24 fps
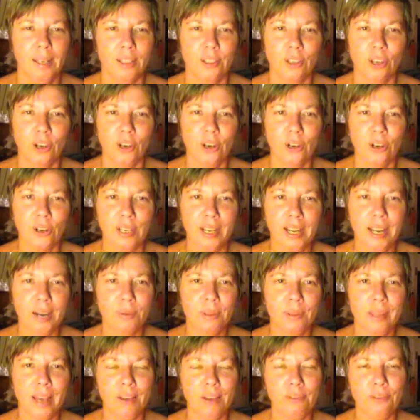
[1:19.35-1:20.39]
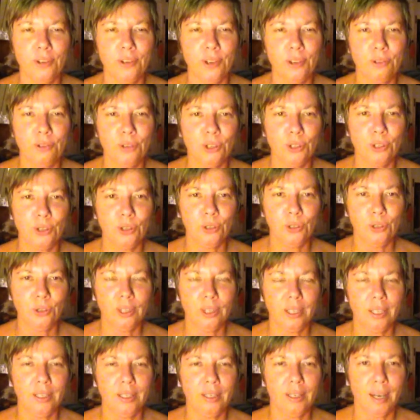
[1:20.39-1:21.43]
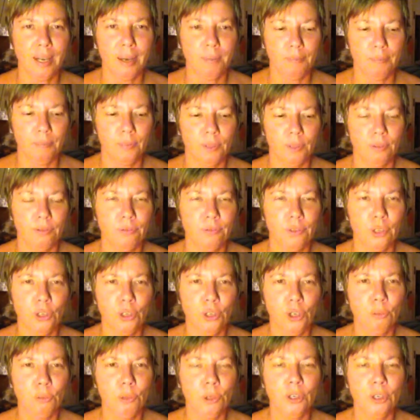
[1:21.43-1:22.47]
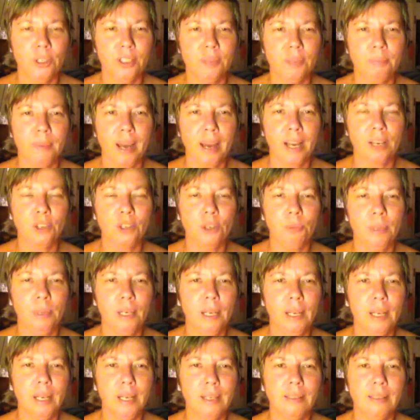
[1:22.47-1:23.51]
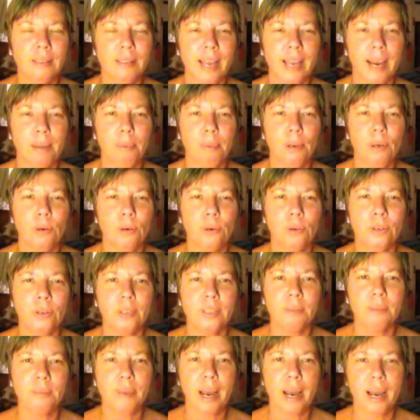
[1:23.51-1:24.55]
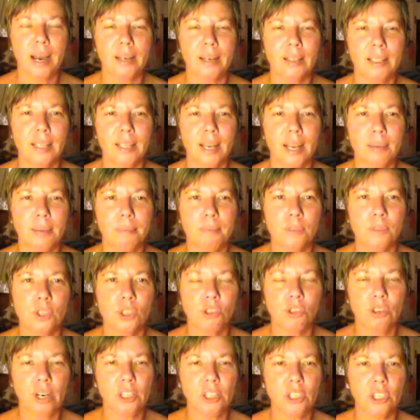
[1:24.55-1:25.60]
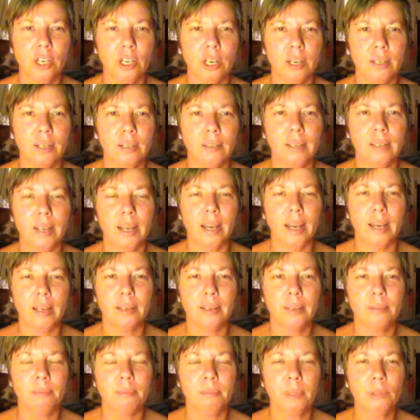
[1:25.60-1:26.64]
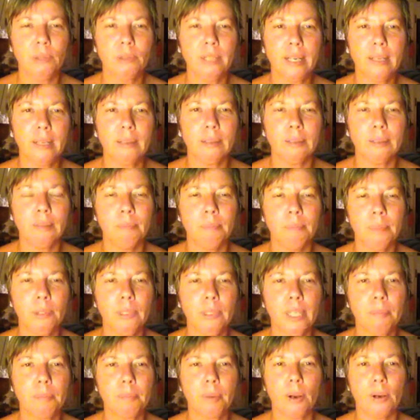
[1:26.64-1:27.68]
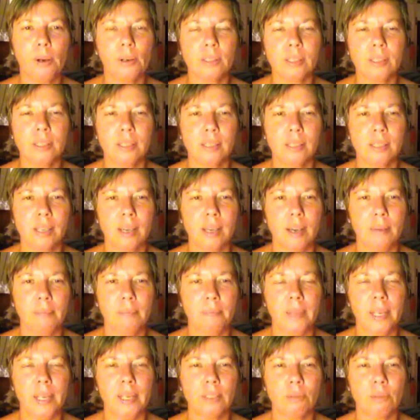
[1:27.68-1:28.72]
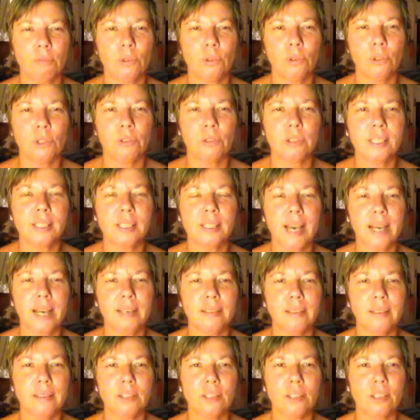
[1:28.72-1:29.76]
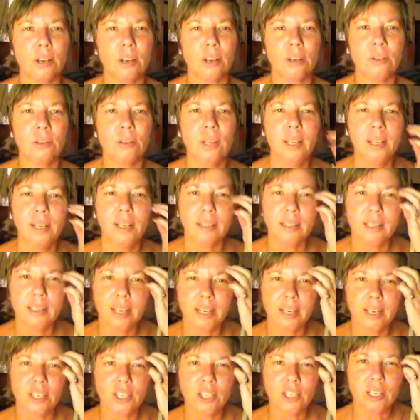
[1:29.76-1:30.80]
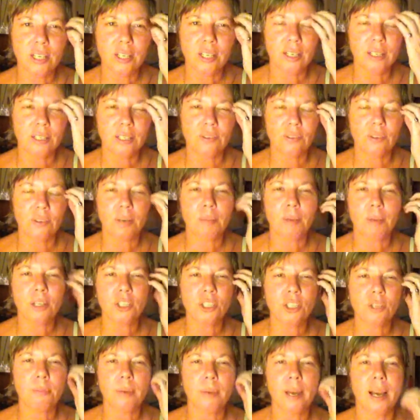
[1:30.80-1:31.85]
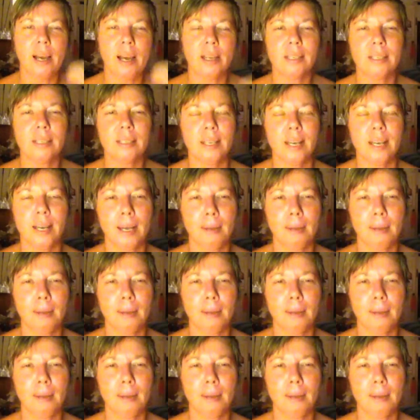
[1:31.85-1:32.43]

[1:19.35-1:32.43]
So yeah, without further ado, the new moon is about new beginnings. Capricorn is about structure and building blocks. Its ruler is Saturn, so the energy is very much about